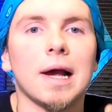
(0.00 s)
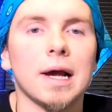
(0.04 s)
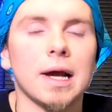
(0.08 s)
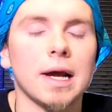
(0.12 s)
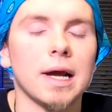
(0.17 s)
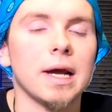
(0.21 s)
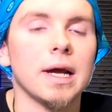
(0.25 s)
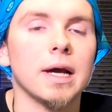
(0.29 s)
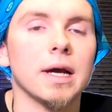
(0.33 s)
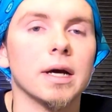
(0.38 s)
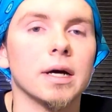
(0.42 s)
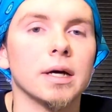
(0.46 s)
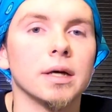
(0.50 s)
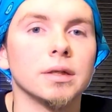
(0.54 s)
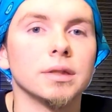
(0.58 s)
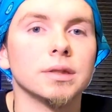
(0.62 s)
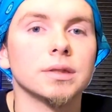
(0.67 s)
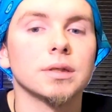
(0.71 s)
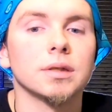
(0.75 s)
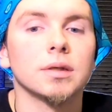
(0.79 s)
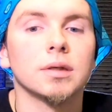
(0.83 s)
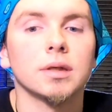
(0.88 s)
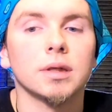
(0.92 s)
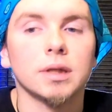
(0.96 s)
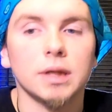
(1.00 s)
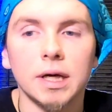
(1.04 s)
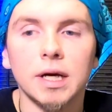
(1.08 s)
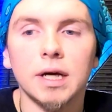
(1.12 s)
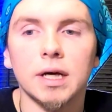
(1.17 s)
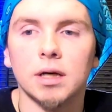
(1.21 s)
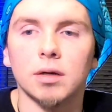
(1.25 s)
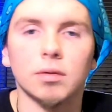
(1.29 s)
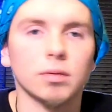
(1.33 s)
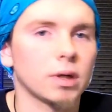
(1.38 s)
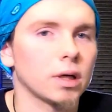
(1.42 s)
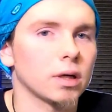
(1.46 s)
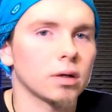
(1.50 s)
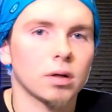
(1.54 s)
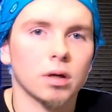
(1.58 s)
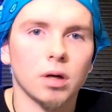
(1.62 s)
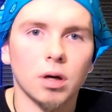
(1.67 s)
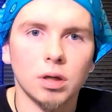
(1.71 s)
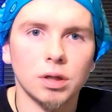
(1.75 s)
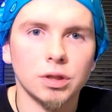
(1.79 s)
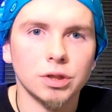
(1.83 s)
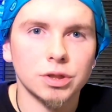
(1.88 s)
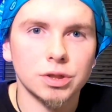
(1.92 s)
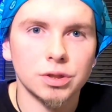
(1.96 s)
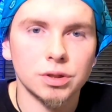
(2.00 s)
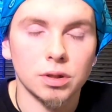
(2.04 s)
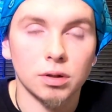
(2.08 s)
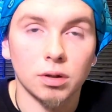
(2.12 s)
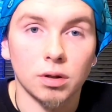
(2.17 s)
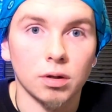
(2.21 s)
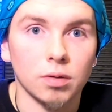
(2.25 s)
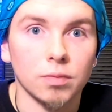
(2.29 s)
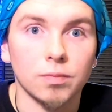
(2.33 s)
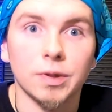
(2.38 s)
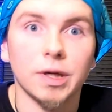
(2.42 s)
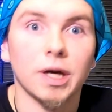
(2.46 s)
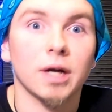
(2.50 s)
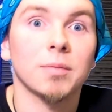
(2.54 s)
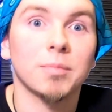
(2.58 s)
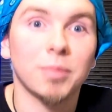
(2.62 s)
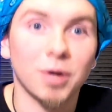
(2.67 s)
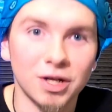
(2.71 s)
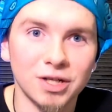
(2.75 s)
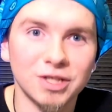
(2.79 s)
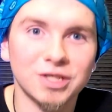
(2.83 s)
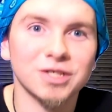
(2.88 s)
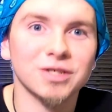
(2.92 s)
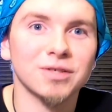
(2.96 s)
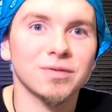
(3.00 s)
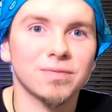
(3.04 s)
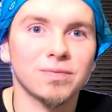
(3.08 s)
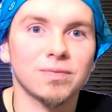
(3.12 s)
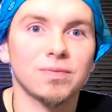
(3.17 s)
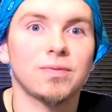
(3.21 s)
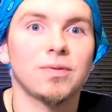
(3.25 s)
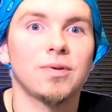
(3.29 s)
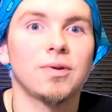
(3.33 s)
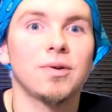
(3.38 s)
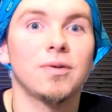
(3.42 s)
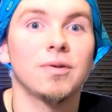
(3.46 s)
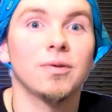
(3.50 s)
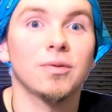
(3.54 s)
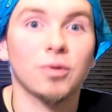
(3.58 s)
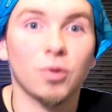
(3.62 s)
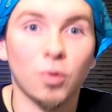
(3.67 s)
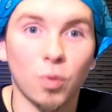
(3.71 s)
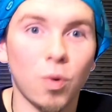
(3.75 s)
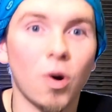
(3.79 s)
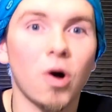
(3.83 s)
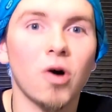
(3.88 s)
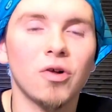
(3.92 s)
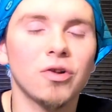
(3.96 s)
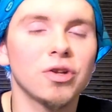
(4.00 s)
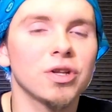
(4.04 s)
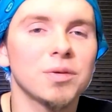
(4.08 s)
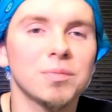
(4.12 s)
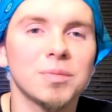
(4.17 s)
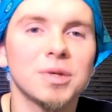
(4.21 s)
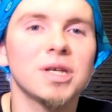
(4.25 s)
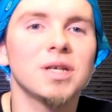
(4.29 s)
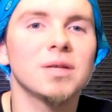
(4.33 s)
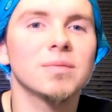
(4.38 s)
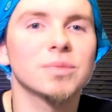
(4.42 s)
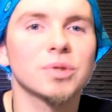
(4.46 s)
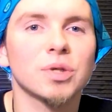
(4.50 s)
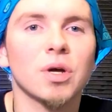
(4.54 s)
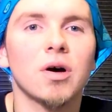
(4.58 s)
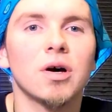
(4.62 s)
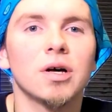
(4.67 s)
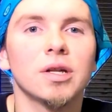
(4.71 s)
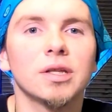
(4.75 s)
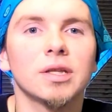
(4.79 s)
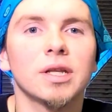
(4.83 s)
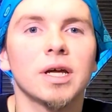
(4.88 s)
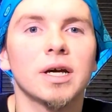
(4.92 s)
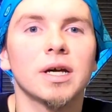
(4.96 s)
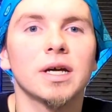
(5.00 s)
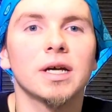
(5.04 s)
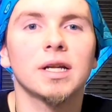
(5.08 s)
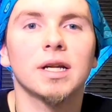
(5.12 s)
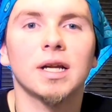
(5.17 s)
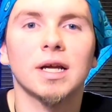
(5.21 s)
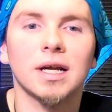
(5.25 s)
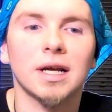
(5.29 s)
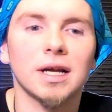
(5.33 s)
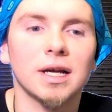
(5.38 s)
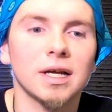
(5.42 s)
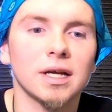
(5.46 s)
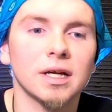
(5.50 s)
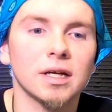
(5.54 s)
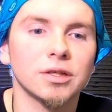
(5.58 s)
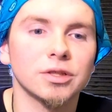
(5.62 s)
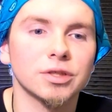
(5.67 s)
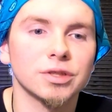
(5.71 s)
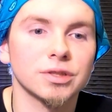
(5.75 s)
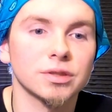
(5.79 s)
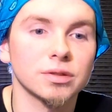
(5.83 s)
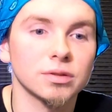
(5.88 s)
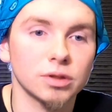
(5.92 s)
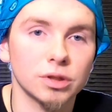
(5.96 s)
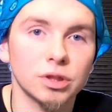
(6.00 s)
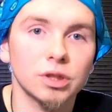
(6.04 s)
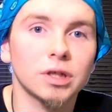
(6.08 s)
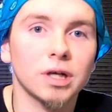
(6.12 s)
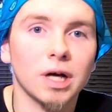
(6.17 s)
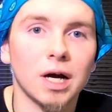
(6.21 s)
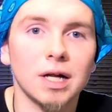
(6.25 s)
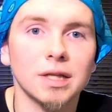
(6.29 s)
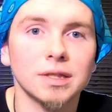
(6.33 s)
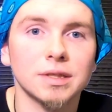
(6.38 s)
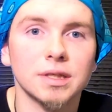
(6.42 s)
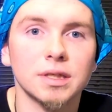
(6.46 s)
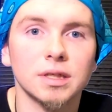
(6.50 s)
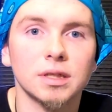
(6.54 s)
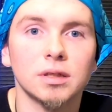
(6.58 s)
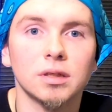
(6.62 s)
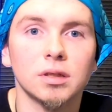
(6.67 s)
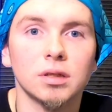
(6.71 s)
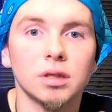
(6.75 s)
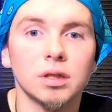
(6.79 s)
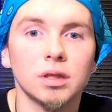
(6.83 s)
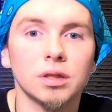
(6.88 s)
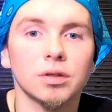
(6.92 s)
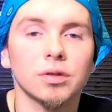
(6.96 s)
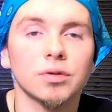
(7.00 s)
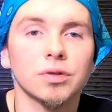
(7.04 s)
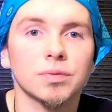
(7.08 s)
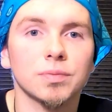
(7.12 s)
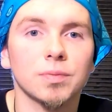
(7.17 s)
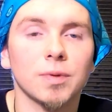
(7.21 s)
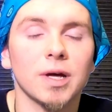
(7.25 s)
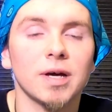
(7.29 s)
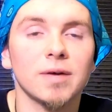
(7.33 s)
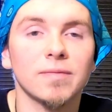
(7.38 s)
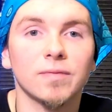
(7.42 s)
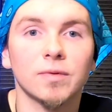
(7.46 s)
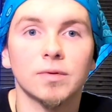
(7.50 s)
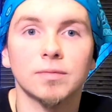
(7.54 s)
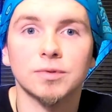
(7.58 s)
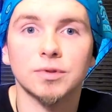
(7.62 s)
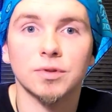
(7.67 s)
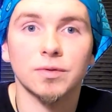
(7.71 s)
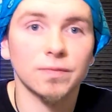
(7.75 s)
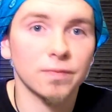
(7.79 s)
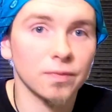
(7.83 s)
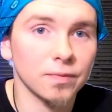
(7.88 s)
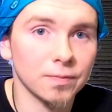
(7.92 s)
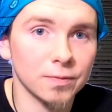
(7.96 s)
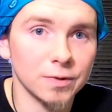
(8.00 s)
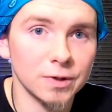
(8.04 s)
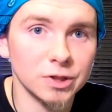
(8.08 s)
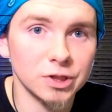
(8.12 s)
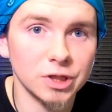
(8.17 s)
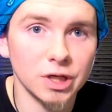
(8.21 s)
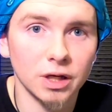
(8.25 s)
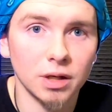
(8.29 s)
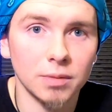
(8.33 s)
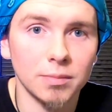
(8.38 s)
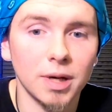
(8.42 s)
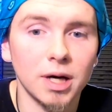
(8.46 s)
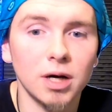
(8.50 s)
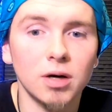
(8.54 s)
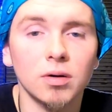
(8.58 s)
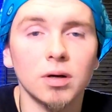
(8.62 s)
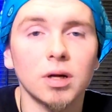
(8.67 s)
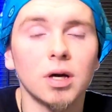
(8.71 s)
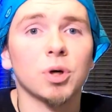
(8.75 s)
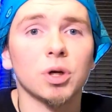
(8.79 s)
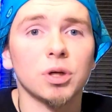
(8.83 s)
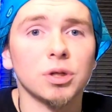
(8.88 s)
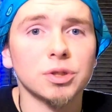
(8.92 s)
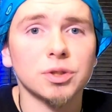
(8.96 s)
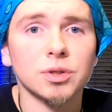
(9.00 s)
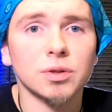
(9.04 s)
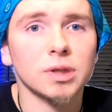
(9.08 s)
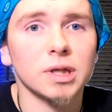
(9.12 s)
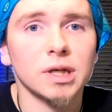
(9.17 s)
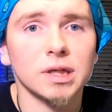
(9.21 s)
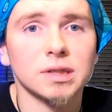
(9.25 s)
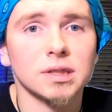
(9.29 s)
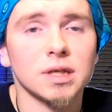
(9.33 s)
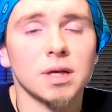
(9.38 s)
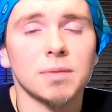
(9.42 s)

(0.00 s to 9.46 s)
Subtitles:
And yeah, we got a bunch of quality memes on that and just good content in those platforms, so feel free to check them out. But until next